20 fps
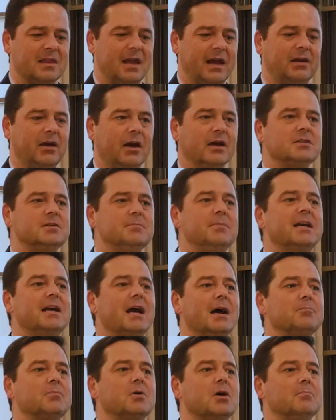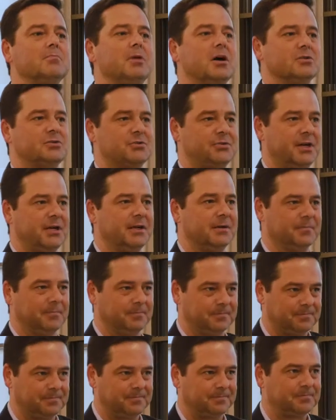they're going to become compulsory.
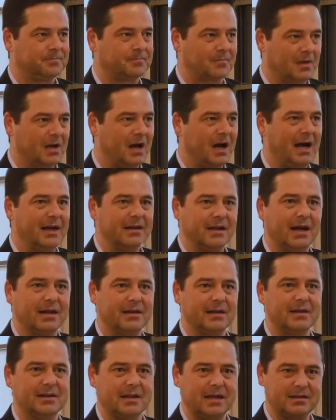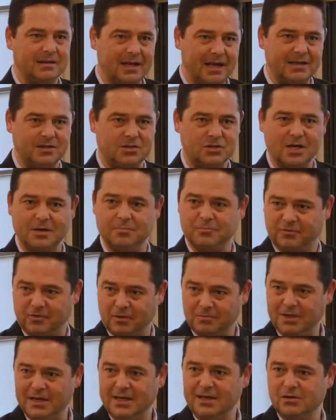I, I, think that that jump
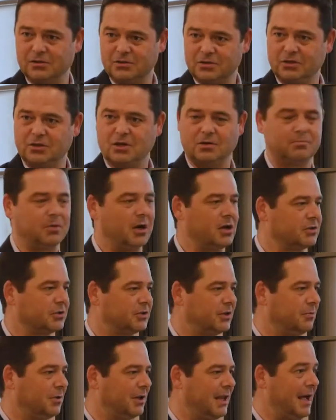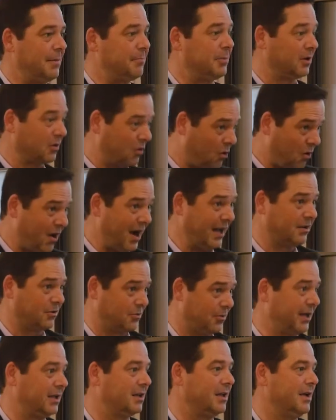from legal to compulsory will happen quite
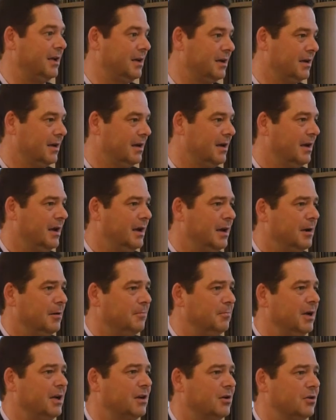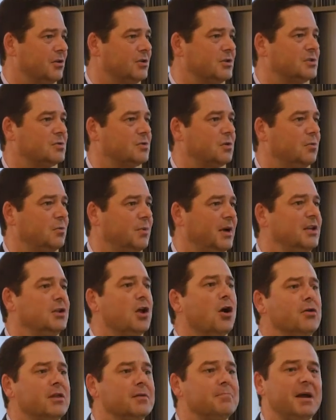quickly because we
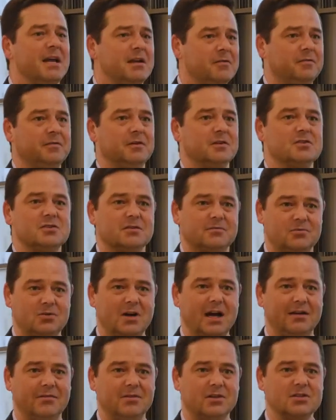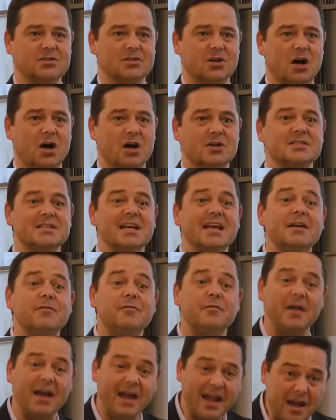know the benefits of driverless cars.
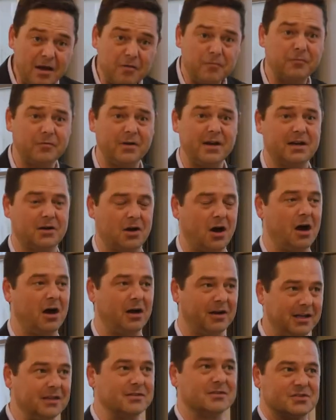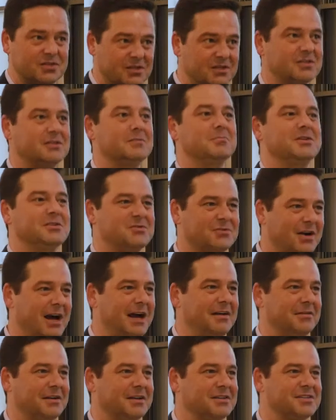If every car in the system is
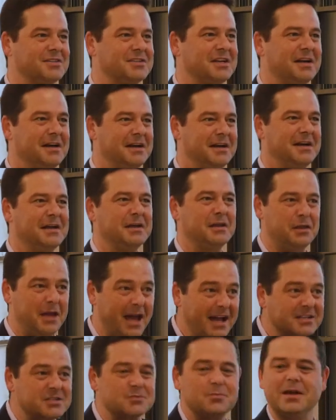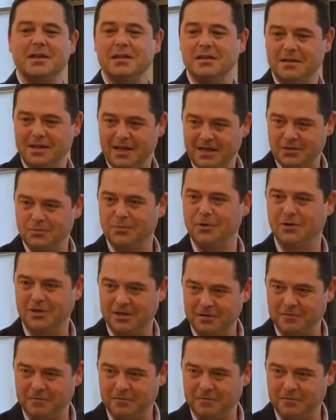driverless, that's where the network